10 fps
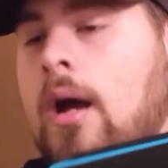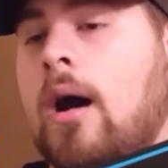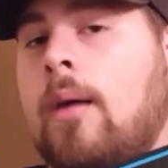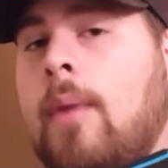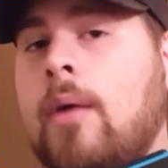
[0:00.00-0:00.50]

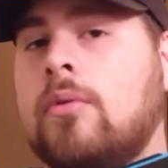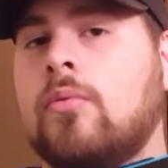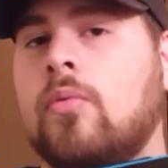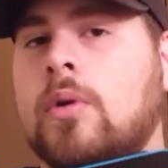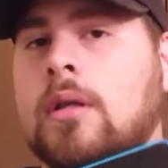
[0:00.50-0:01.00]
I would
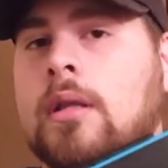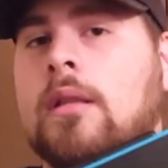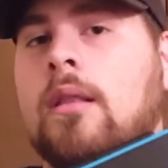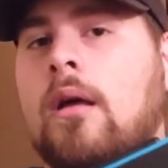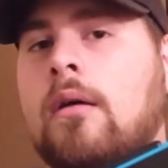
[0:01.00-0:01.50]
really
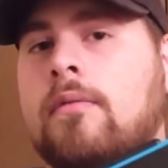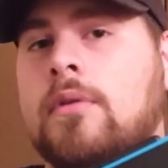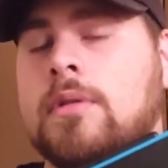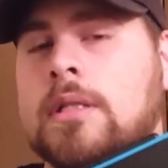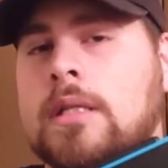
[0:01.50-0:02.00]
love
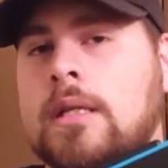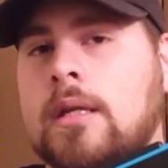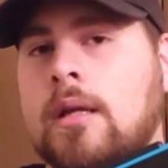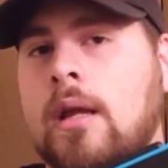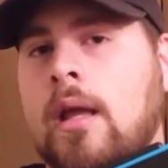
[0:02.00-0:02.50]
to
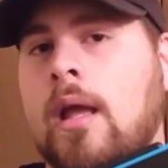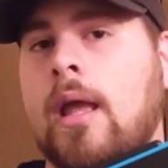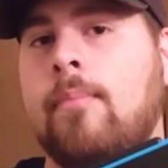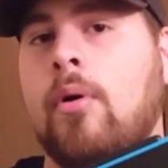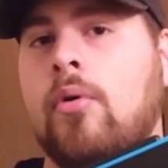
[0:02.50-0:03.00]
see
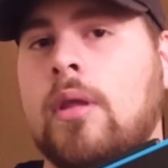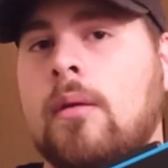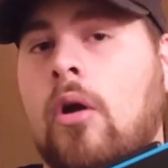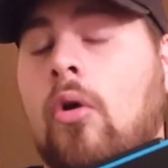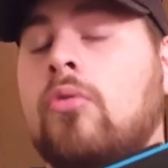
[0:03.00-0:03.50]
a
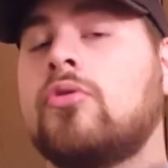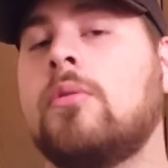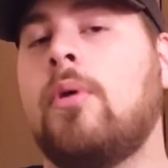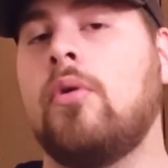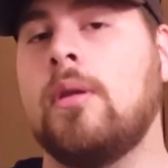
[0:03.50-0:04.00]
Ultra
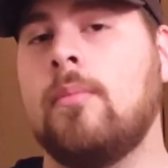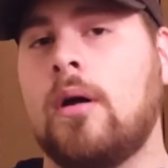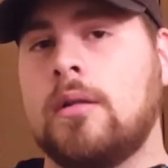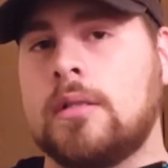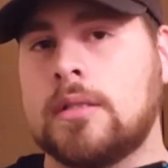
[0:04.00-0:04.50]

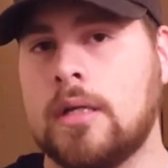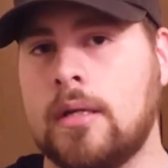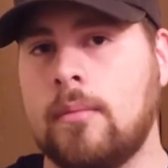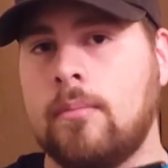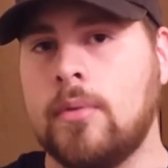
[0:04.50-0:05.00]
Pokemon Sun and